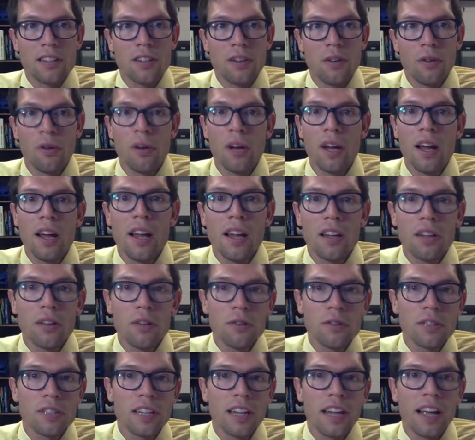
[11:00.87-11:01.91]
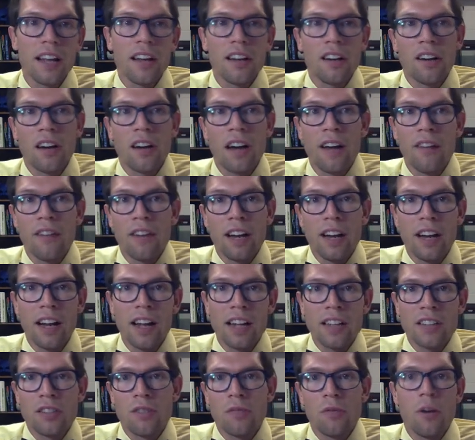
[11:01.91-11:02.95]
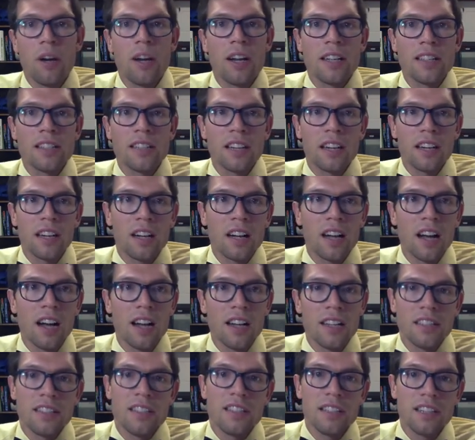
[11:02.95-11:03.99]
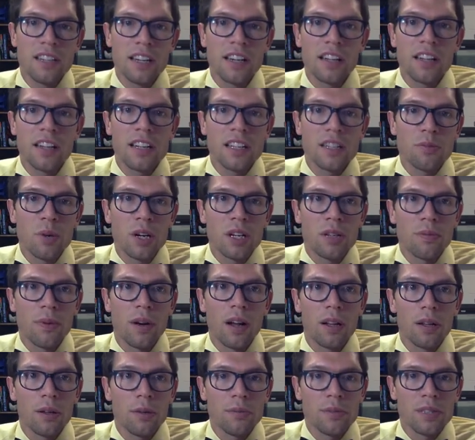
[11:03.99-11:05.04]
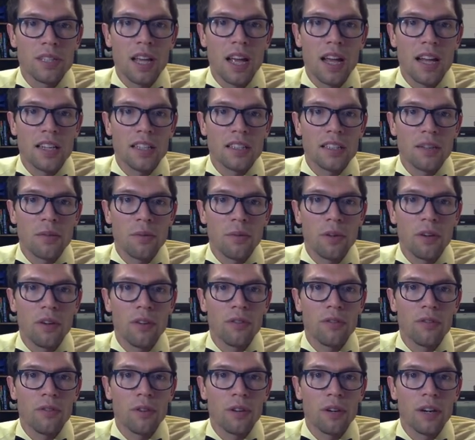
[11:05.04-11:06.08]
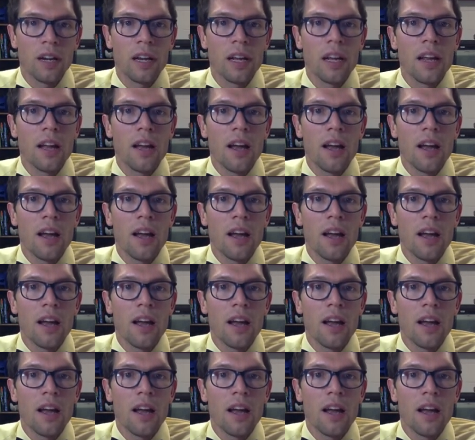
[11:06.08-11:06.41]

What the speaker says: so losing it or having an extra one isn't going to cause nearly as much problems as it will for